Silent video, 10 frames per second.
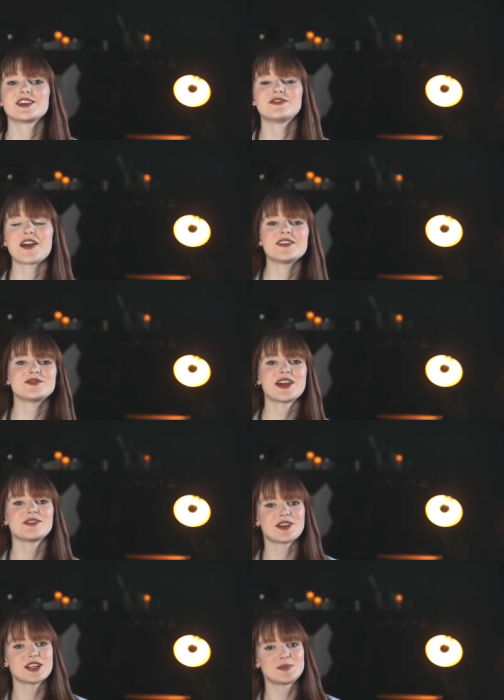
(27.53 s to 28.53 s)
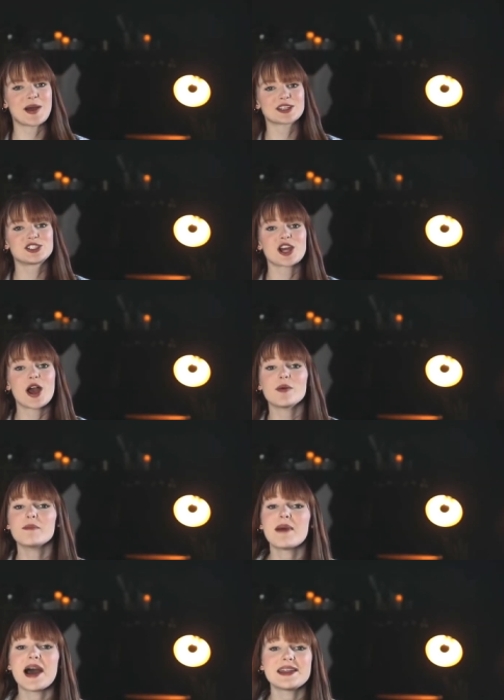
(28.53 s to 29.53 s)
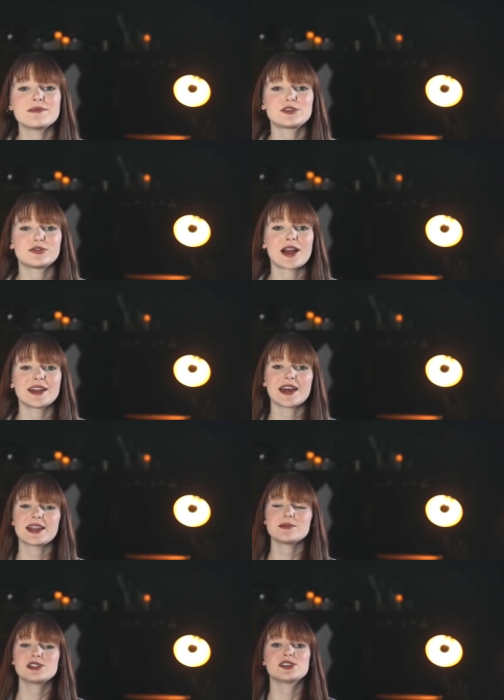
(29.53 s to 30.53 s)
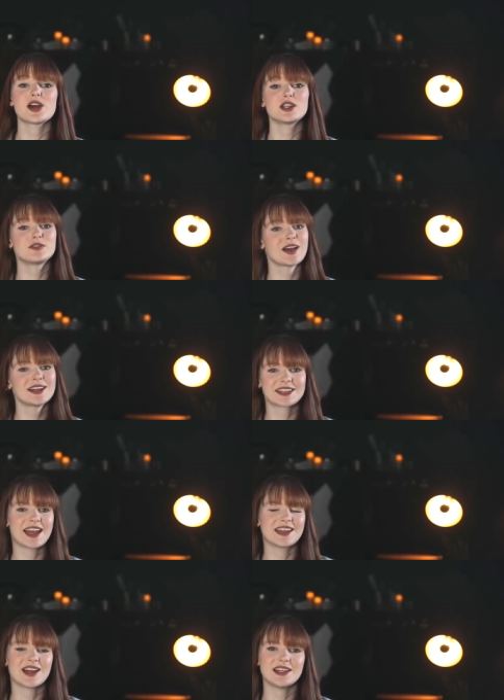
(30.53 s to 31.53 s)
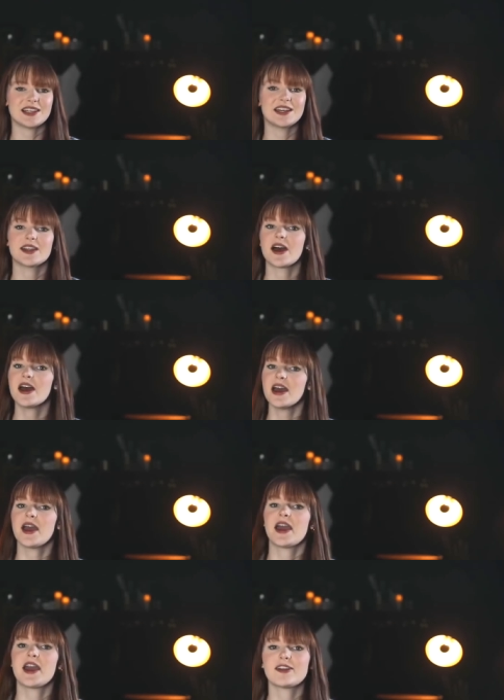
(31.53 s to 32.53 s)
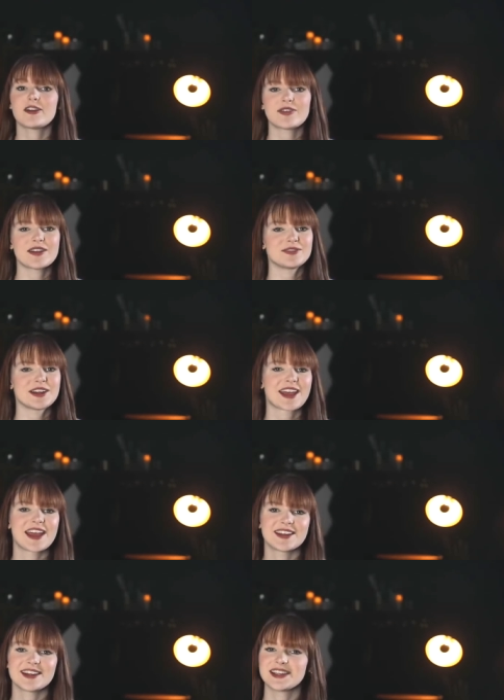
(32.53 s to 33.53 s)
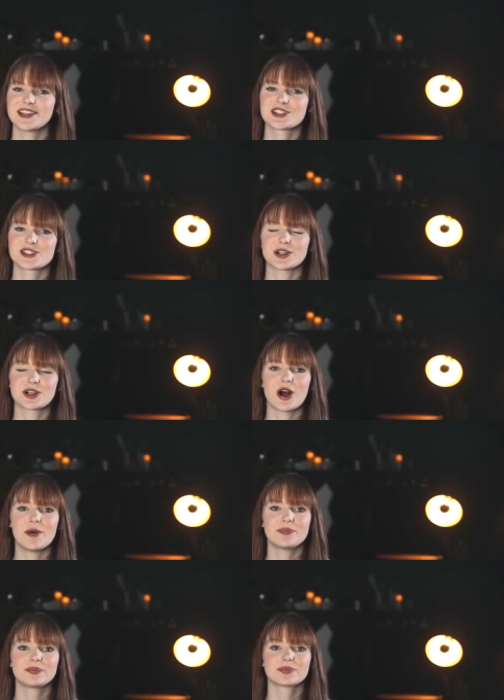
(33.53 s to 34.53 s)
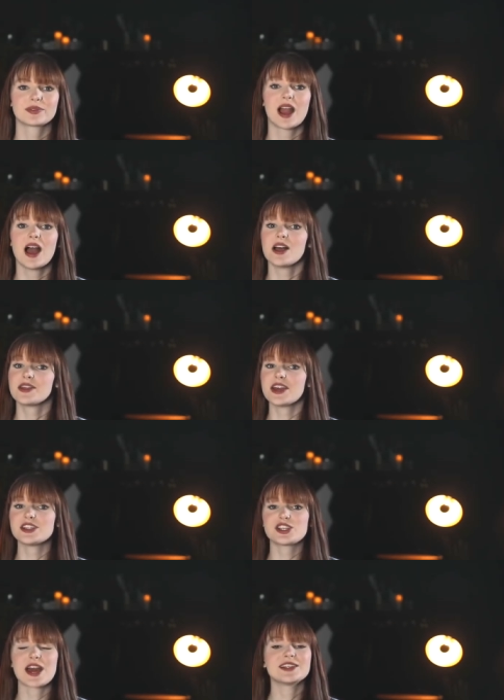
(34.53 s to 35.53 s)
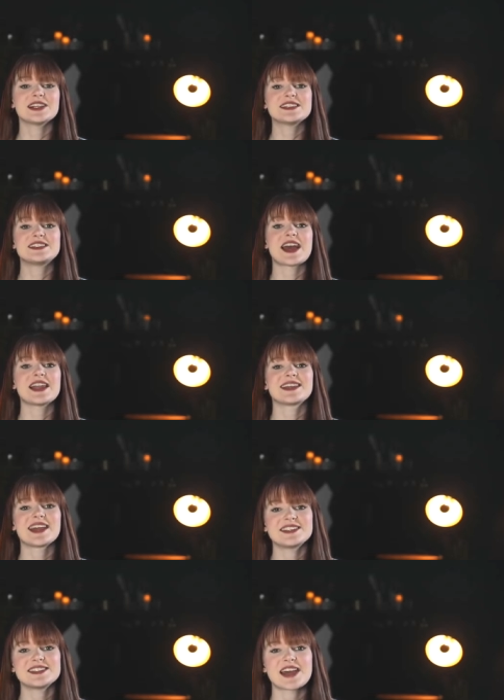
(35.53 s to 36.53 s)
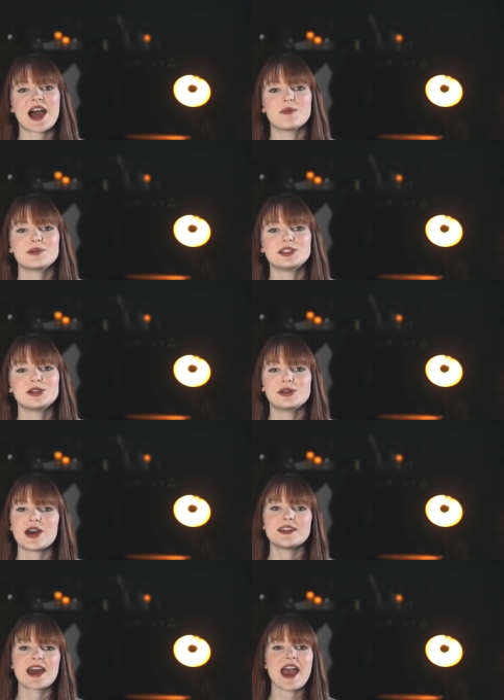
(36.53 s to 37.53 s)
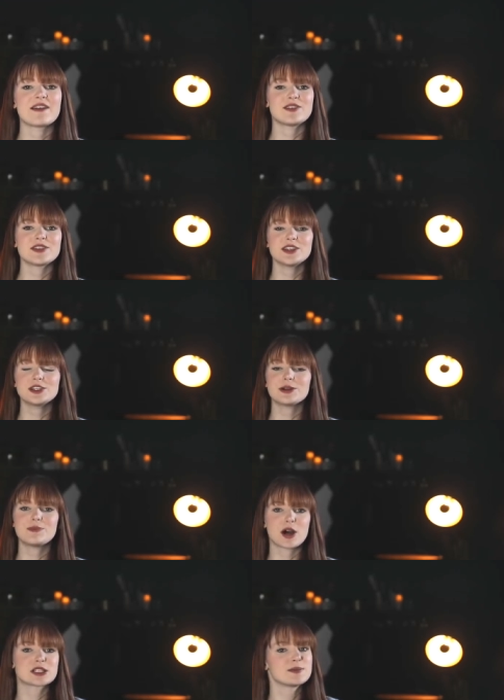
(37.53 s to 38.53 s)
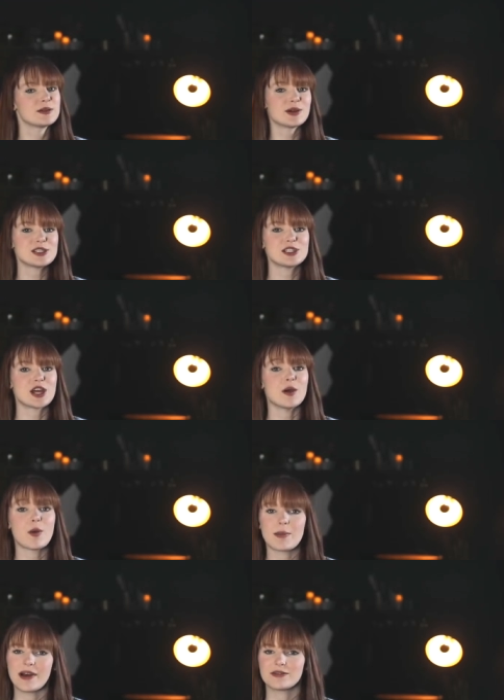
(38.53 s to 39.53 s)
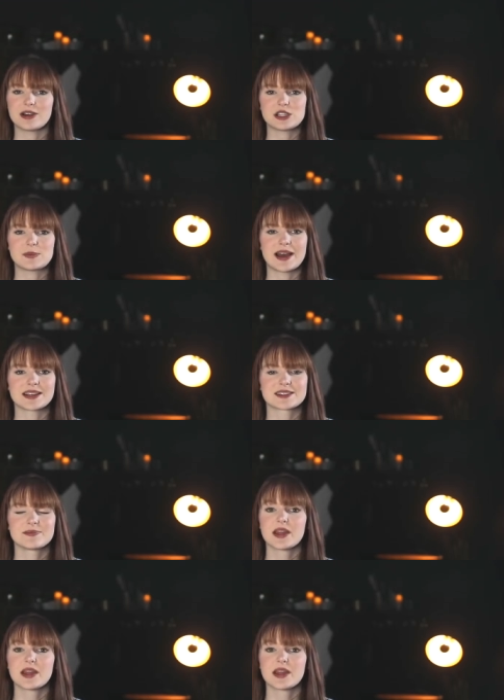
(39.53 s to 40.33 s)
Fenrir Ridgeback Show. My name's Franny and I'm a certified canine leader here at FenrirCanineLeaders.com. This channel is dedicated to helping you learn everything you could possibly want to know about Ridgebacks.